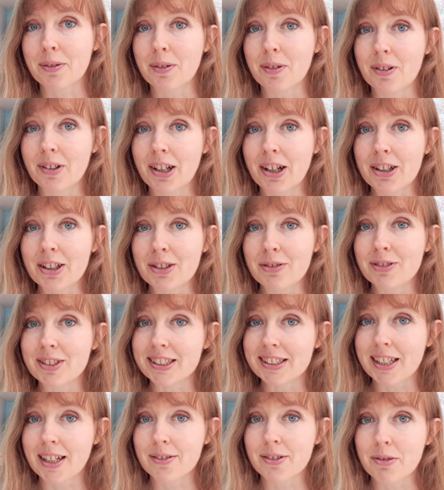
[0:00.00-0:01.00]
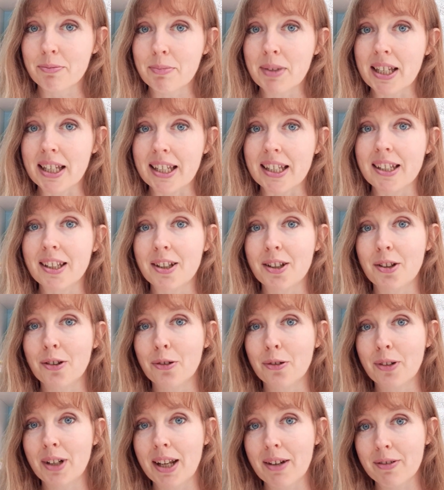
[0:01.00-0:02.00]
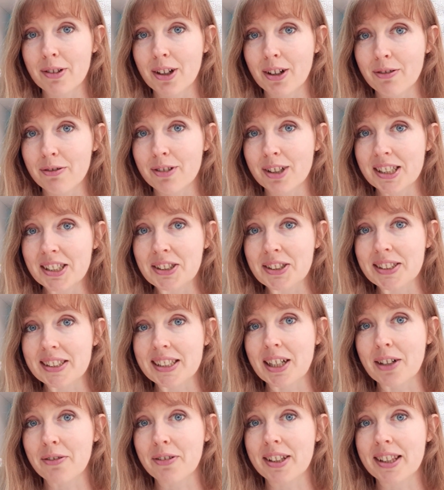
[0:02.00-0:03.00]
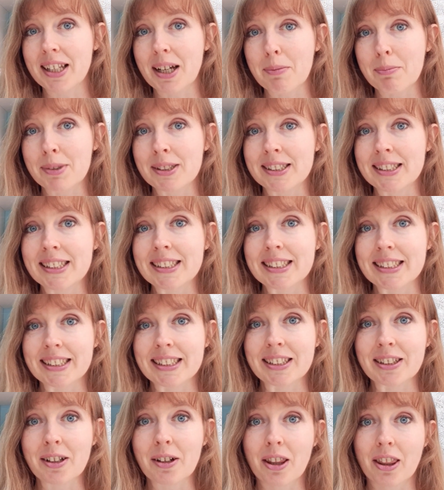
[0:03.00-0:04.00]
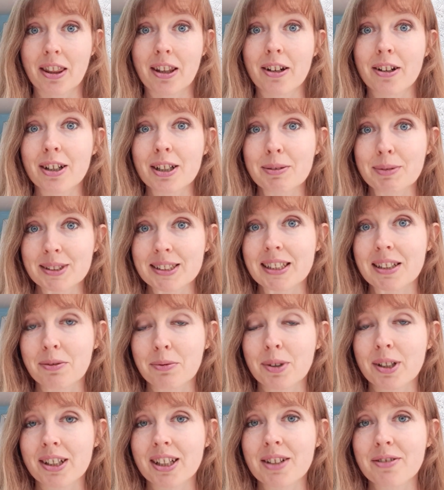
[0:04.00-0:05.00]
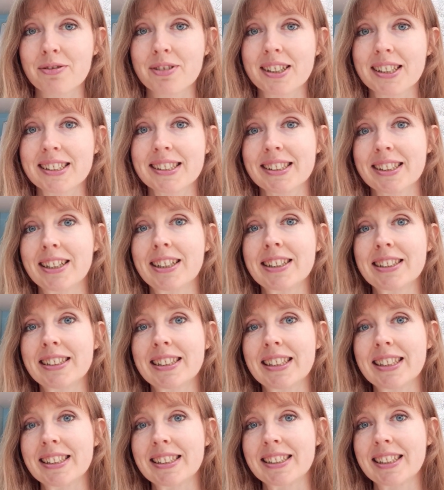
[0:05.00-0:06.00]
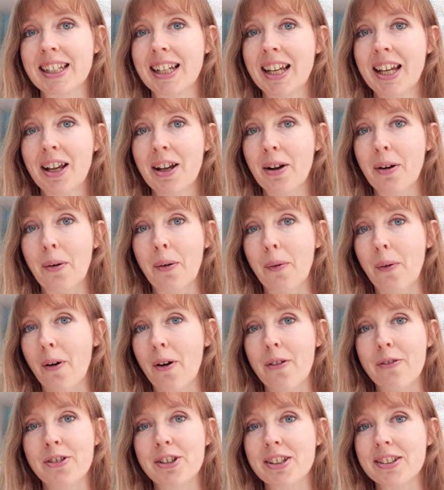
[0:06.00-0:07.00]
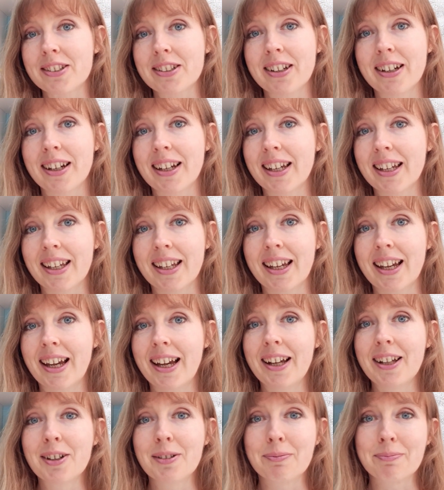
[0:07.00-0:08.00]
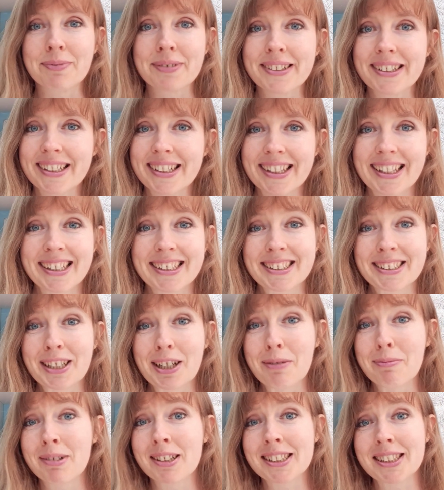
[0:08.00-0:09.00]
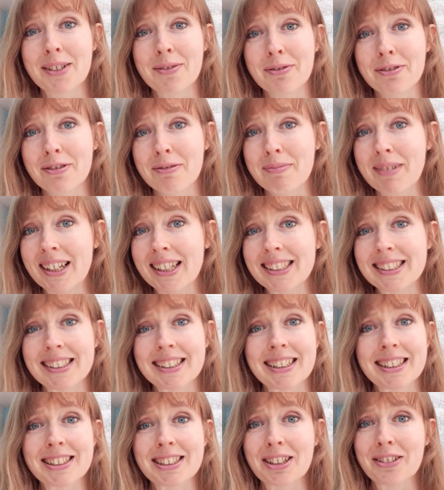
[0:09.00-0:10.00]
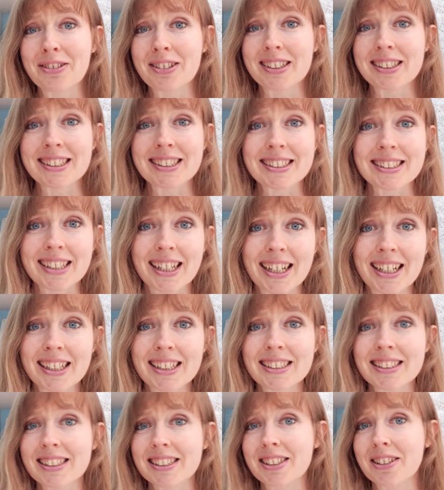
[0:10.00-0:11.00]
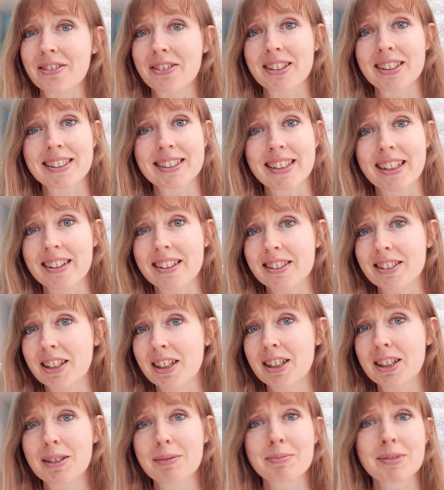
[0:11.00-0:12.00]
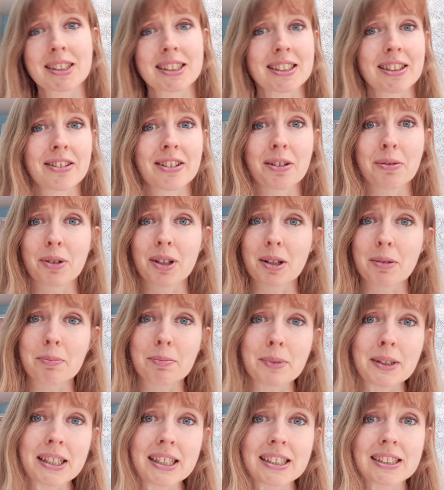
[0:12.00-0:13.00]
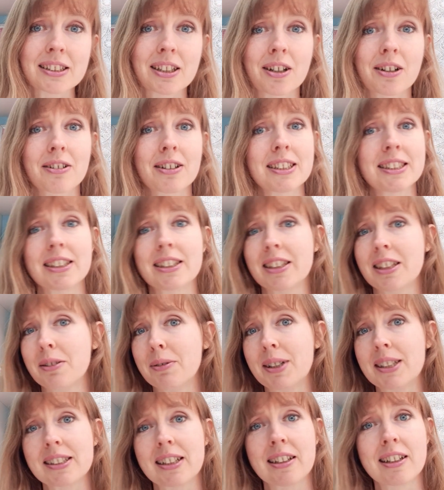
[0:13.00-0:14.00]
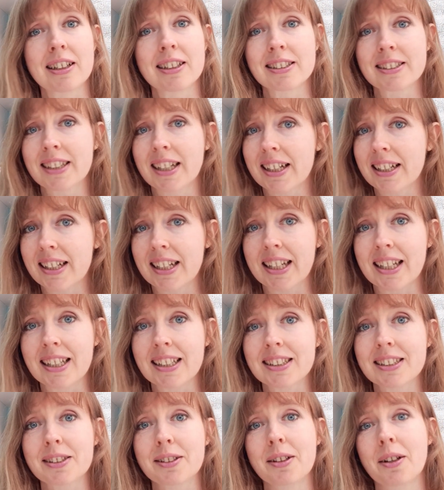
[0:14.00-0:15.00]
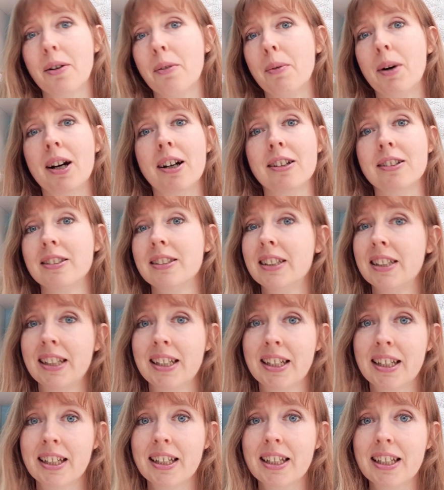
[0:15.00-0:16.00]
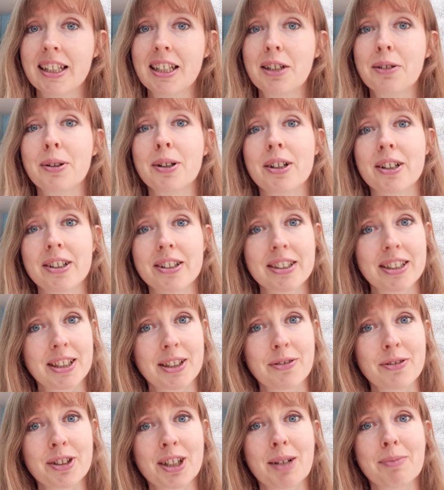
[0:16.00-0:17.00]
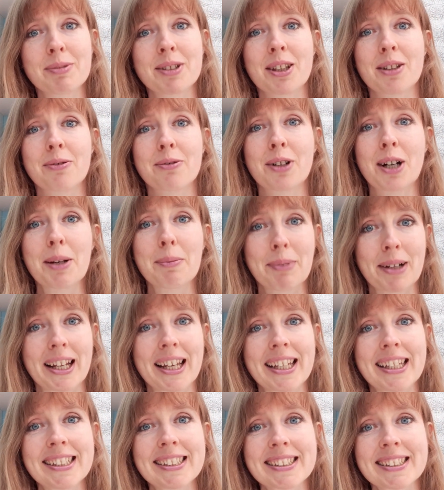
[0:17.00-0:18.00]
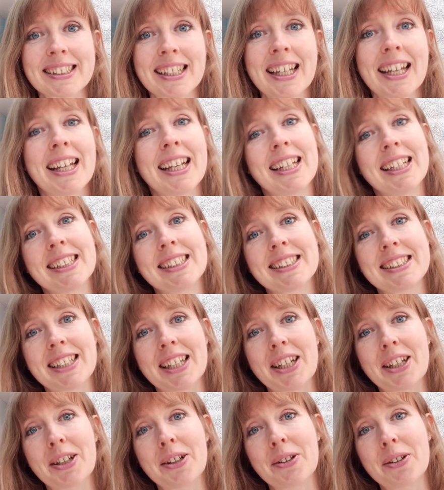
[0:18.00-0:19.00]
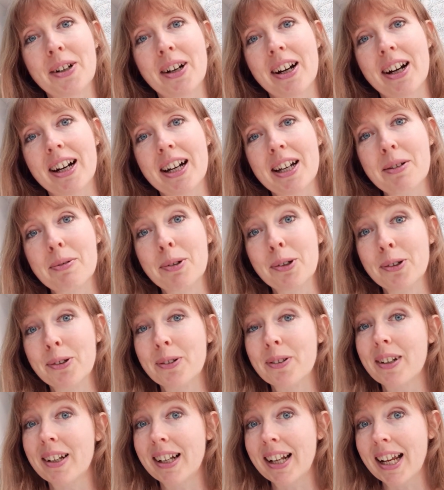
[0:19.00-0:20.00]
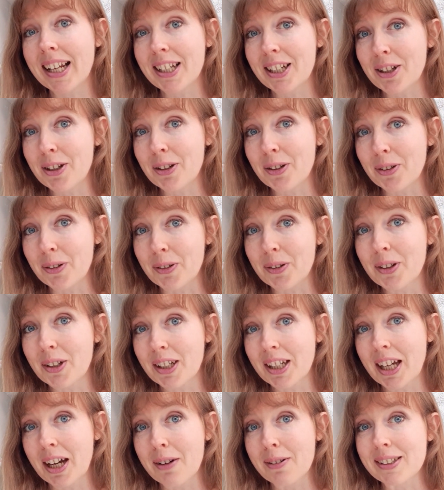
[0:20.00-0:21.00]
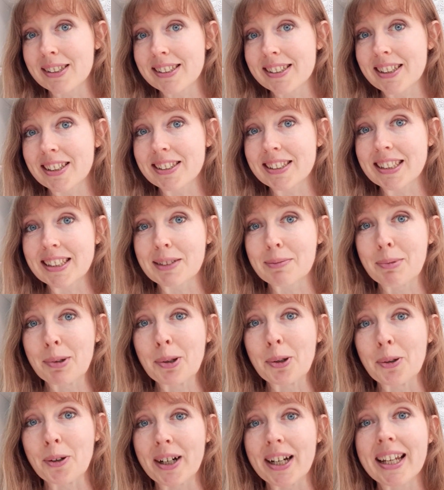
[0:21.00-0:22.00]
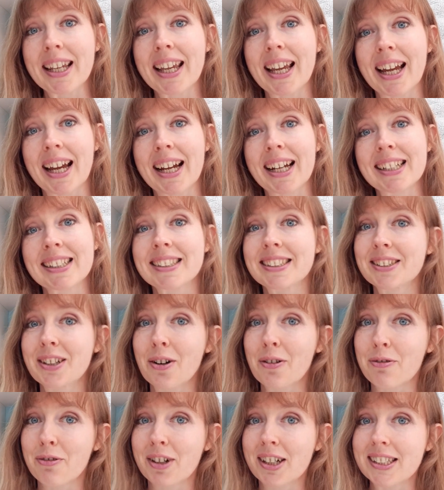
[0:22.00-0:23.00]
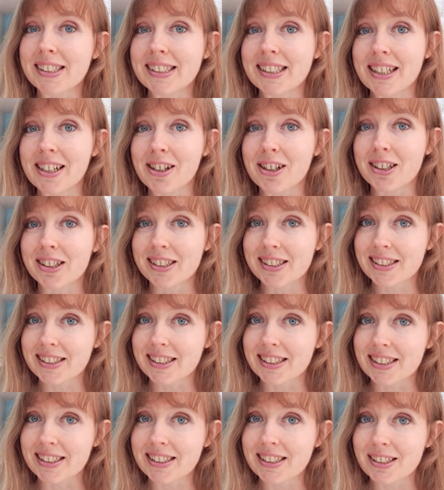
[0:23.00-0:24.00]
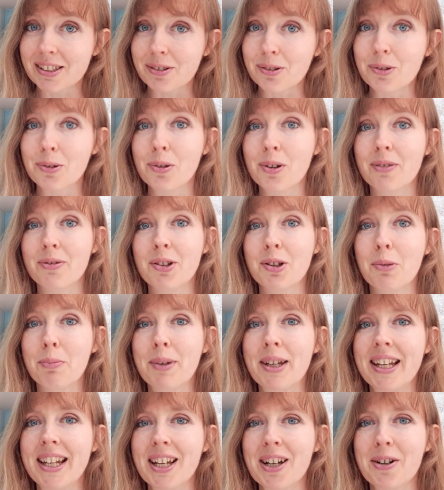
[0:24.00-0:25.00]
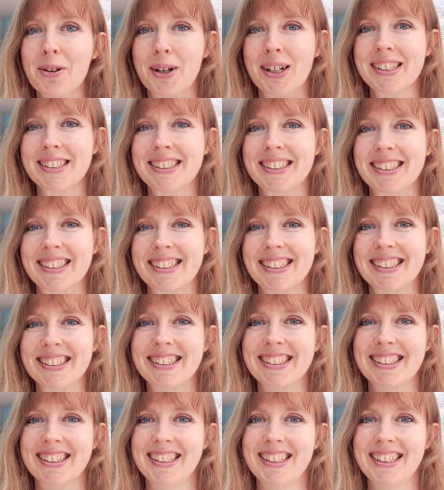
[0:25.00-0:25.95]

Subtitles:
now you've discovered me, you're never going to find yourself in that position that I was in when I first started, of just going, help, there's so much information I don't understand the terms, I don't know what the beads are, I don't know where to learn techniques. Well, here you are, you've come to the right place. So I will let you go and start exploring and start finding answers to all of your beading questions.